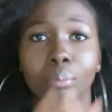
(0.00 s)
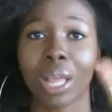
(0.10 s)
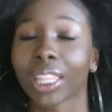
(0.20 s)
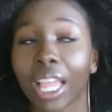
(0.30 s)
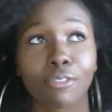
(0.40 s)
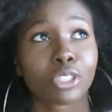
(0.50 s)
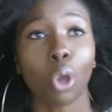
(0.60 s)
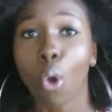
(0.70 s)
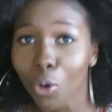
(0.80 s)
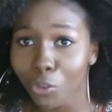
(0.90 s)
my life is
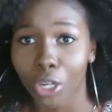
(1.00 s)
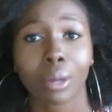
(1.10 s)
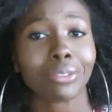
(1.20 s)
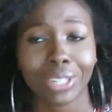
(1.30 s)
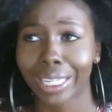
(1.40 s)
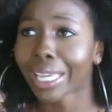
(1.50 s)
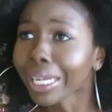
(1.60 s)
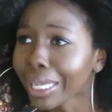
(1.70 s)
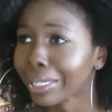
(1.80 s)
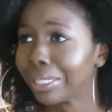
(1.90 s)
over, I
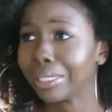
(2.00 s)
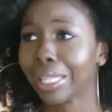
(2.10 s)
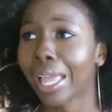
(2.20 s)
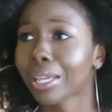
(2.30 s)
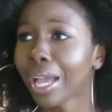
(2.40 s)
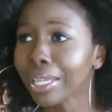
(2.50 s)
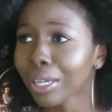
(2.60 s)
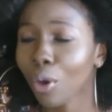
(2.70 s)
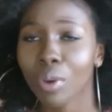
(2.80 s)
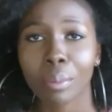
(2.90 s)
forget it. Like I could
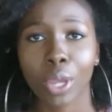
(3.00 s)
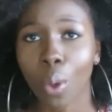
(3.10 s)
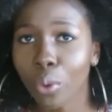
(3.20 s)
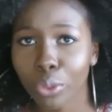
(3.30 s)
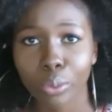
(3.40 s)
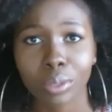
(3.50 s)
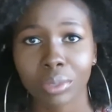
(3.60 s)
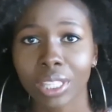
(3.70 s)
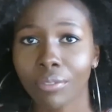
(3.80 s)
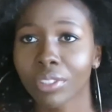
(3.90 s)
have already been going through
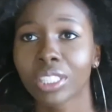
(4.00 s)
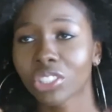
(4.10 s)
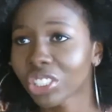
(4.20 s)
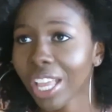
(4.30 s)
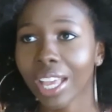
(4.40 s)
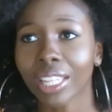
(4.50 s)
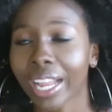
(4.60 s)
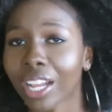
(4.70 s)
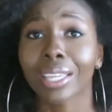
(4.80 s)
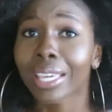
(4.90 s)
some stuff, and this should add
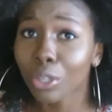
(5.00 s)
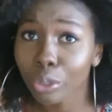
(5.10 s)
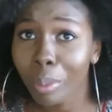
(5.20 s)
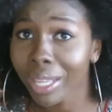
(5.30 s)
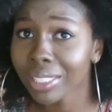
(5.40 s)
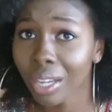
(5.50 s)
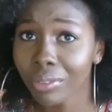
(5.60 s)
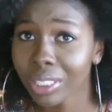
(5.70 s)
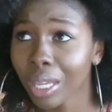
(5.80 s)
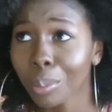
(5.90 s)
like I could have killed myself
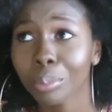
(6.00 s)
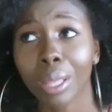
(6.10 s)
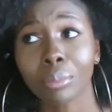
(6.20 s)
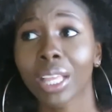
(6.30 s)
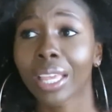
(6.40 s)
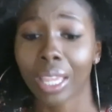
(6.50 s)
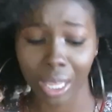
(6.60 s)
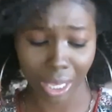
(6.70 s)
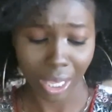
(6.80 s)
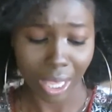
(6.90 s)
or something. I'm like,
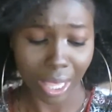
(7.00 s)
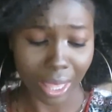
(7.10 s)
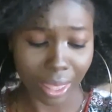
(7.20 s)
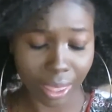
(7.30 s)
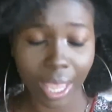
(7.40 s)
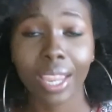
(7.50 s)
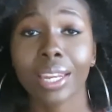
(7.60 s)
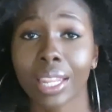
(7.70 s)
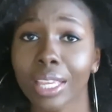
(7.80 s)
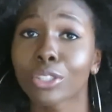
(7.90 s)
they
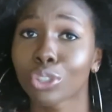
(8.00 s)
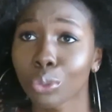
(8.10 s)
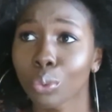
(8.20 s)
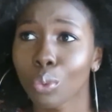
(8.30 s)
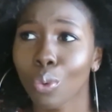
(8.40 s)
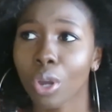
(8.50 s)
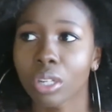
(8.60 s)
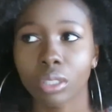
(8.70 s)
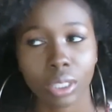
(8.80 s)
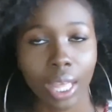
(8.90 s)
need to
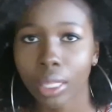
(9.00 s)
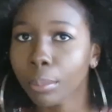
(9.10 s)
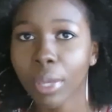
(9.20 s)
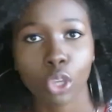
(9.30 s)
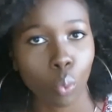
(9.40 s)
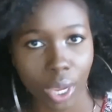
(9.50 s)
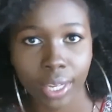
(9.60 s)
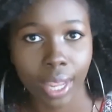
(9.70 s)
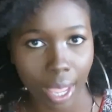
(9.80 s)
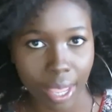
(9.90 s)
not make you
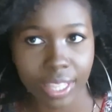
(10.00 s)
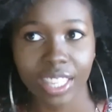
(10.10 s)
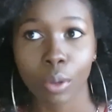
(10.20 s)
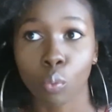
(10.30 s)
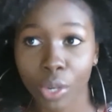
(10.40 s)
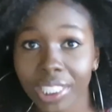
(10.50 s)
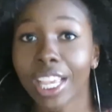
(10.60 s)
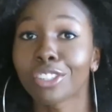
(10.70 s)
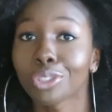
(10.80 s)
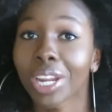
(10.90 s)
wait days,
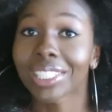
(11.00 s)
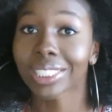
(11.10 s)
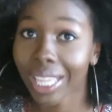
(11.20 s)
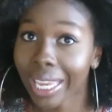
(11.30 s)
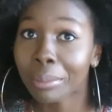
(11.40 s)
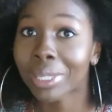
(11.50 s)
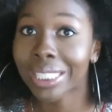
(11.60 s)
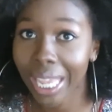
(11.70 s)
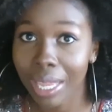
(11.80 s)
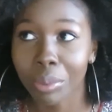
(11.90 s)
retest you that same
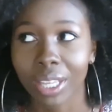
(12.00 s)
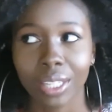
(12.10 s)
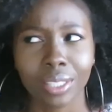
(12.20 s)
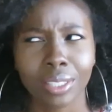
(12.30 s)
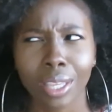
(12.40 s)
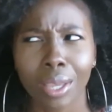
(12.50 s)
day, because